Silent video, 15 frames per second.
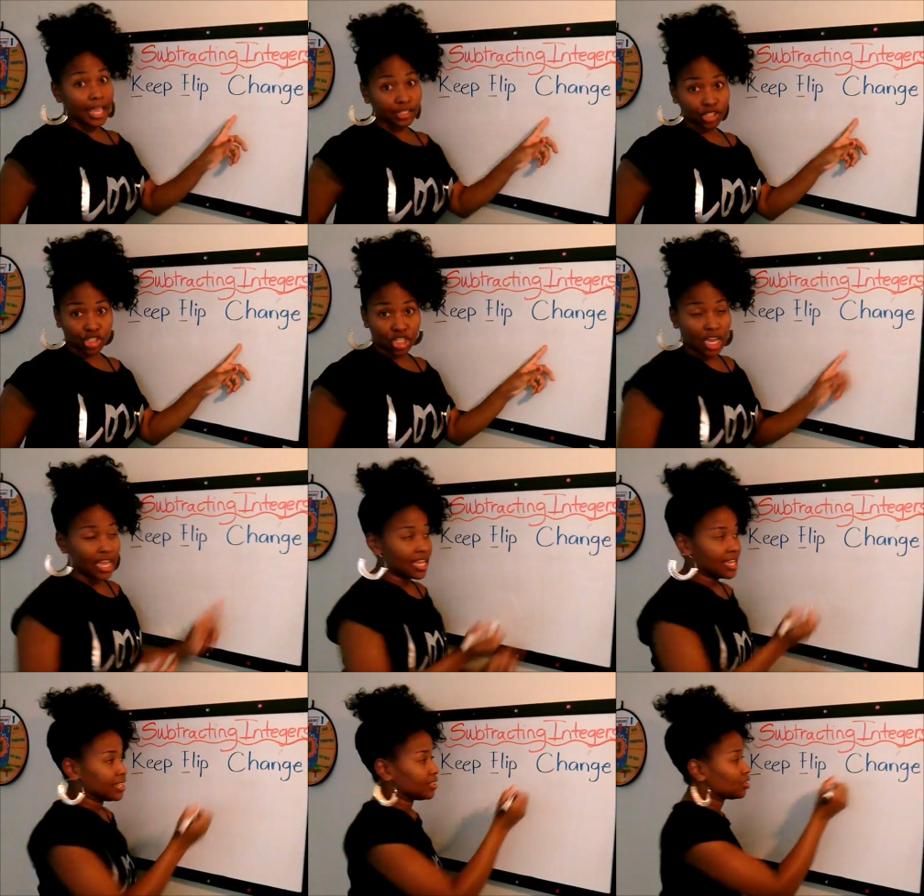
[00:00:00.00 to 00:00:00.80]
and
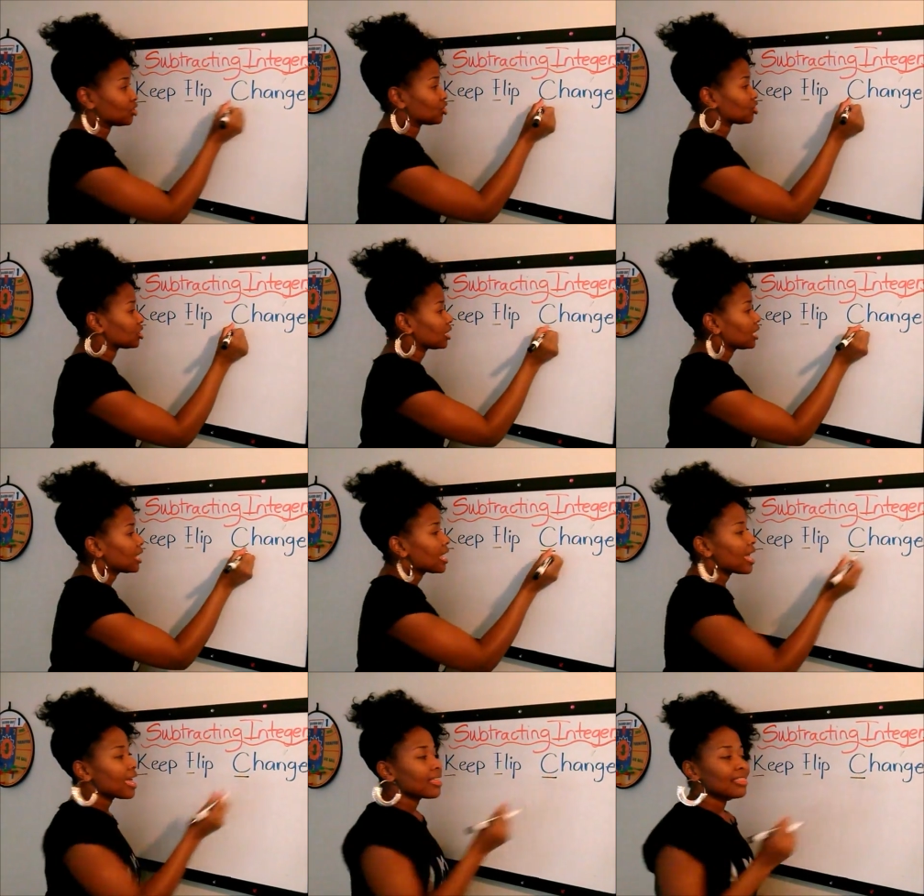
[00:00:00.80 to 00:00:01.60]
change.
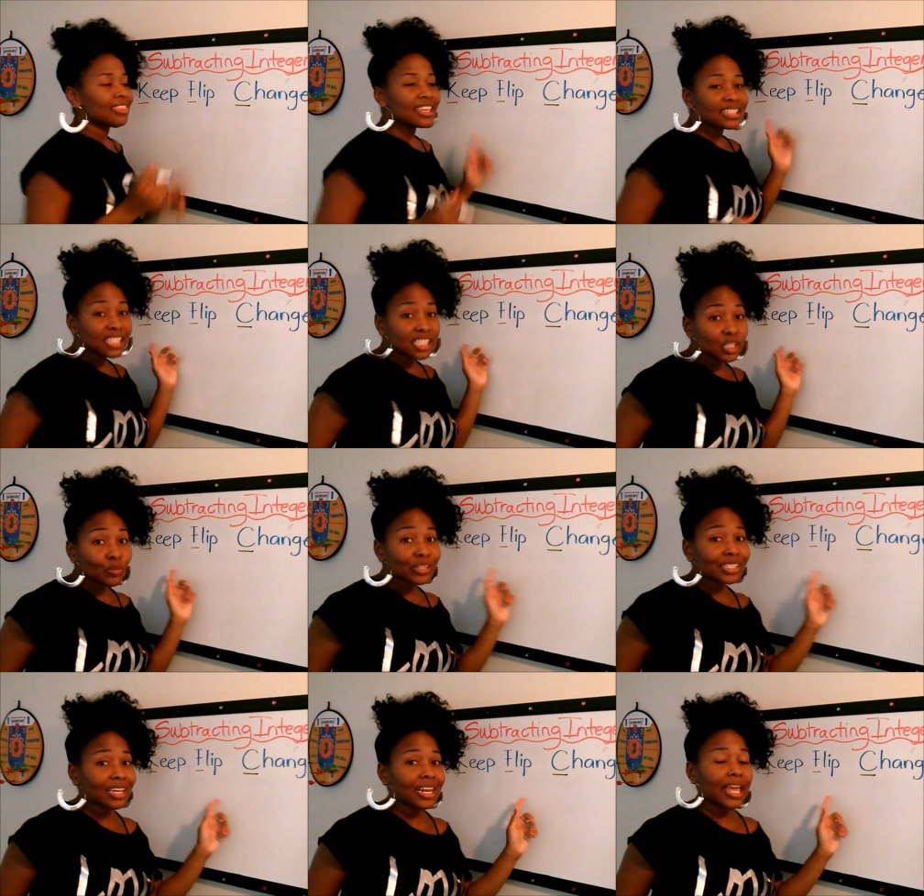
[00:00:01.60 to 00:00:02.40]
This
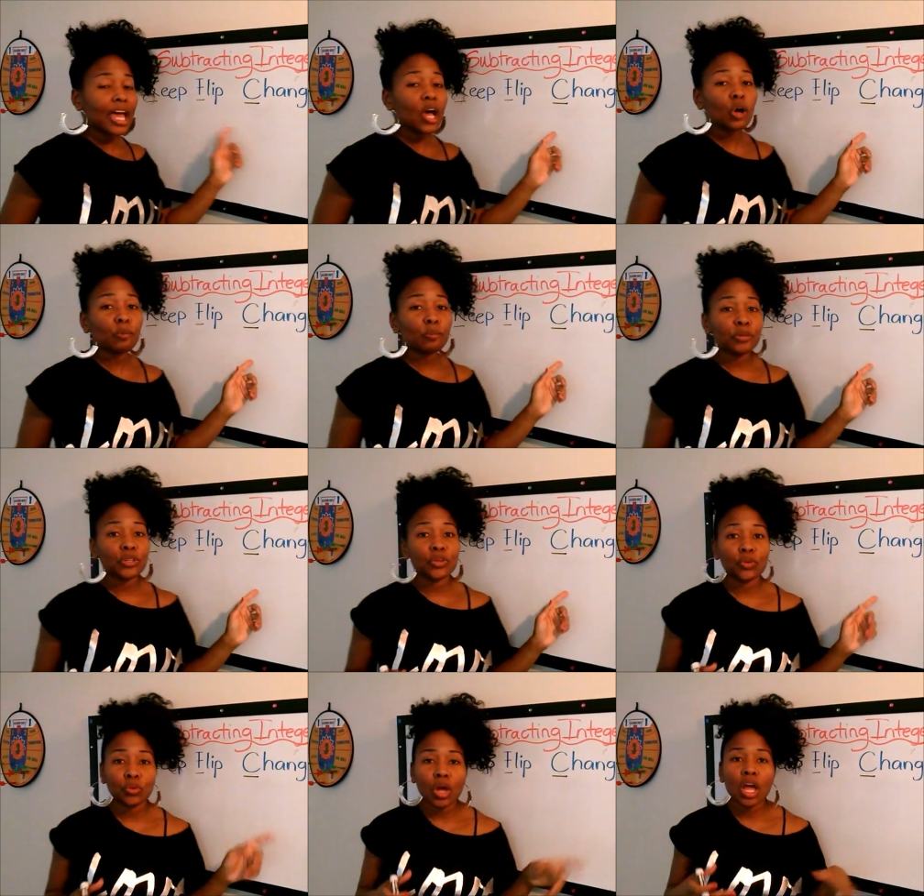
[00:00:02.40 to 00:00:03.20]
is what's going to help
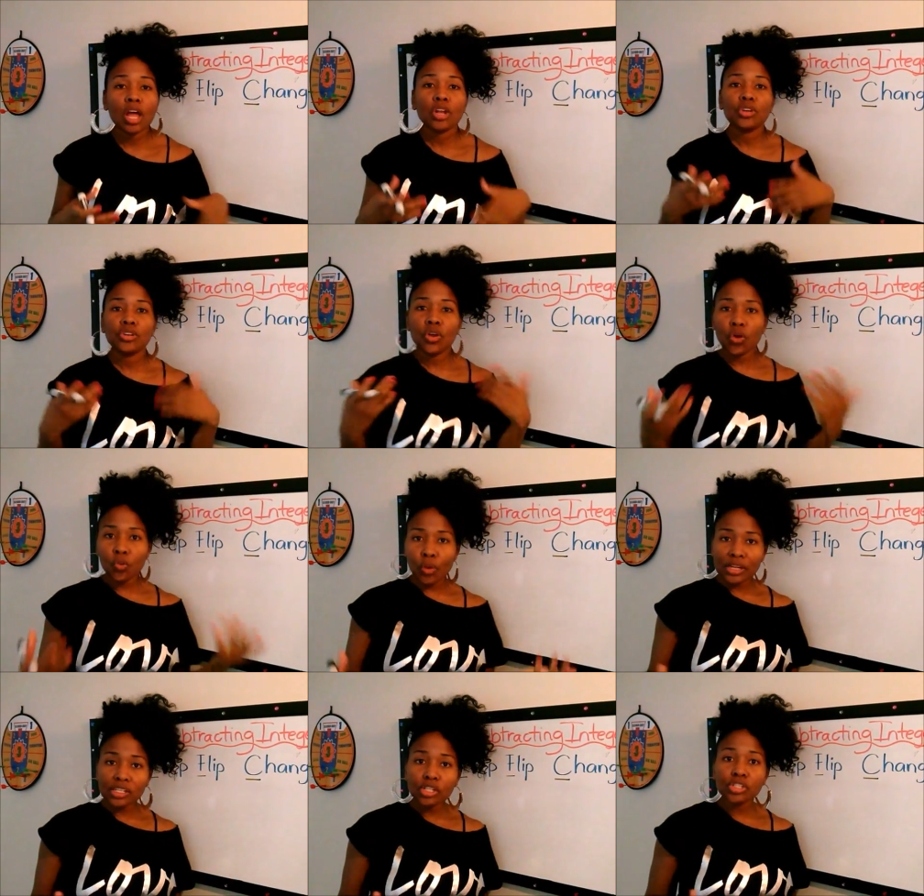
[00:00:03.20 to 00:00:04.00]
you know
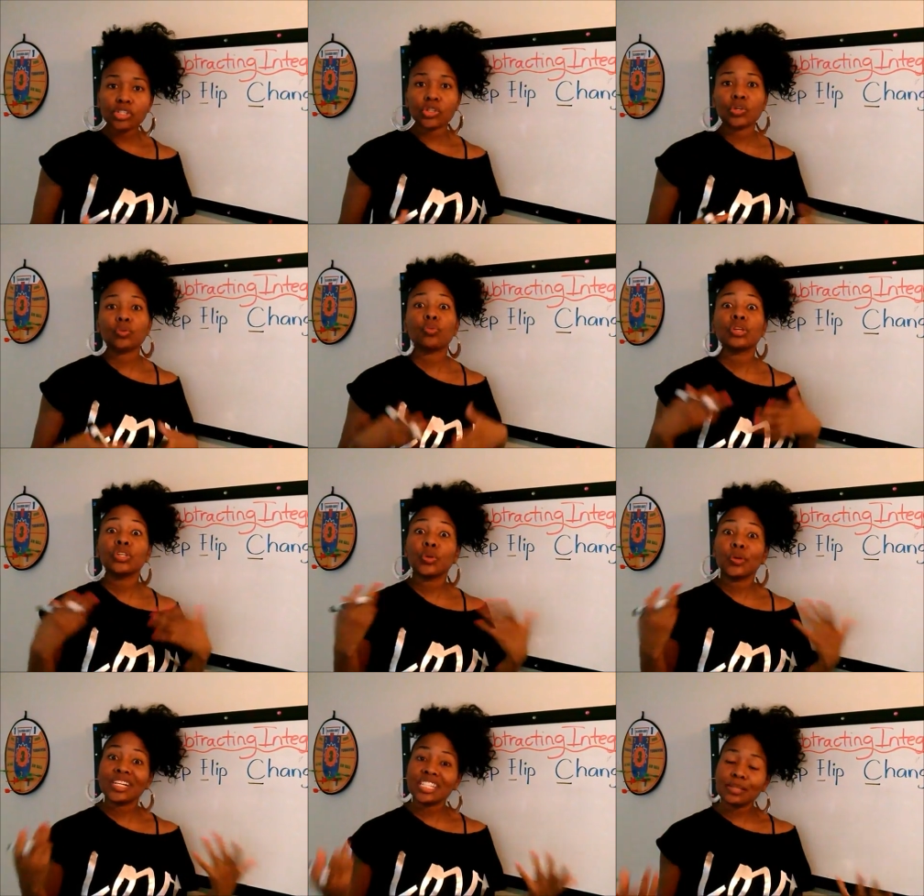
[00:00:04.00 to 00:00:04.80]
what to do
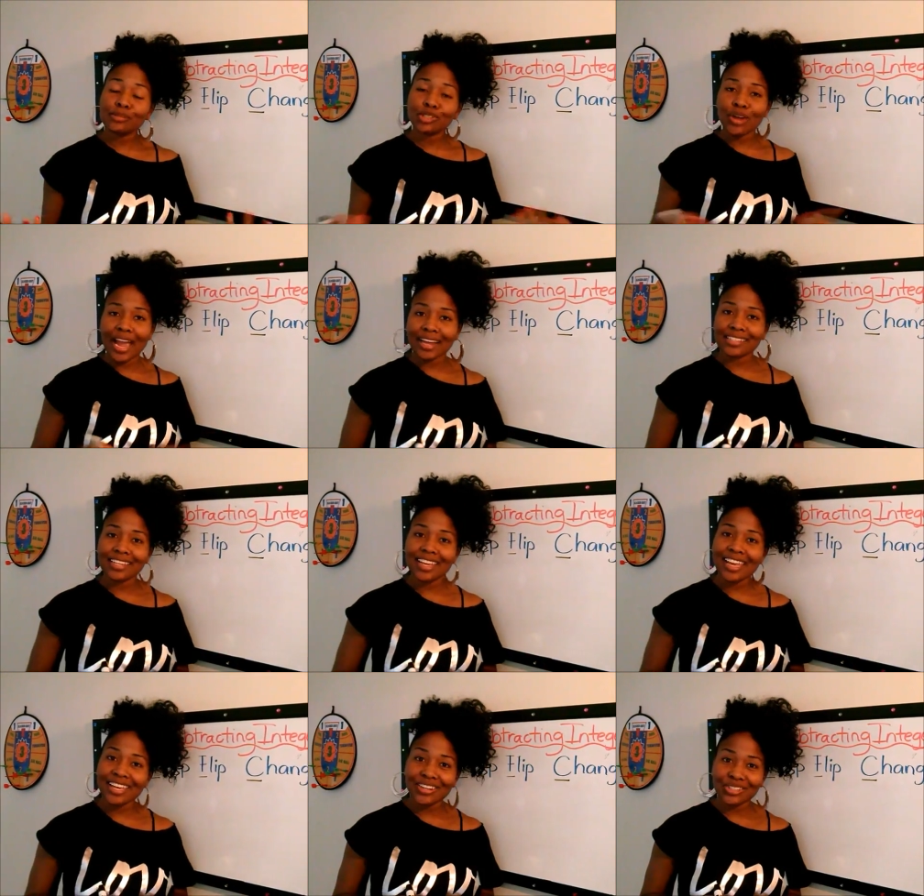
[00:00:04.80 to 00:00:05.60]
when you are
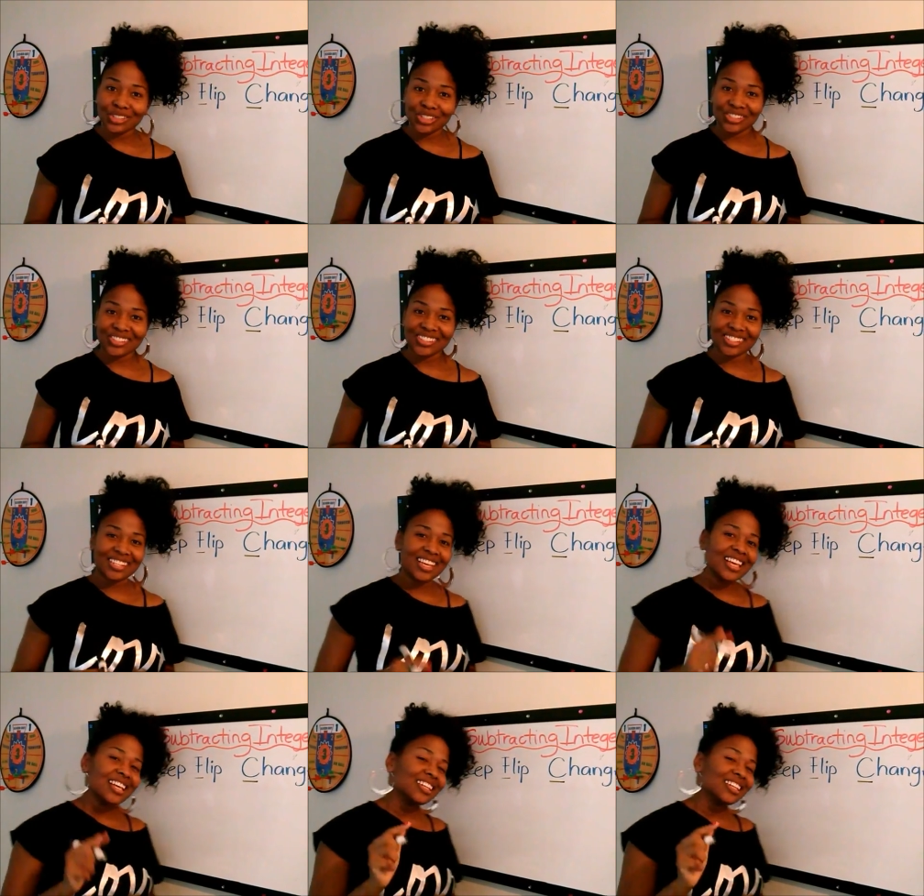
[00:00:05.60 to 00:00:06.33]
subtracting integers.